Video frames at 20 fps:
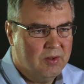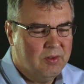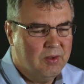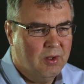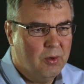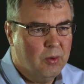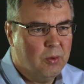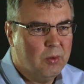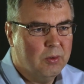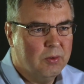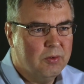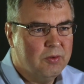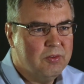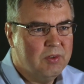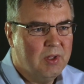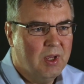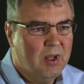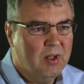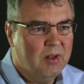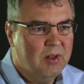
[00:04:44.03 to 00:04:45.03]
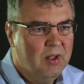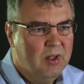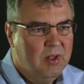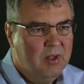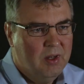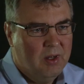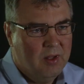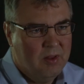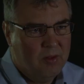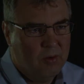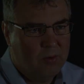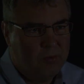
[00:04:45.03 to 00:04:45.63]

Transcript: at the local scale, and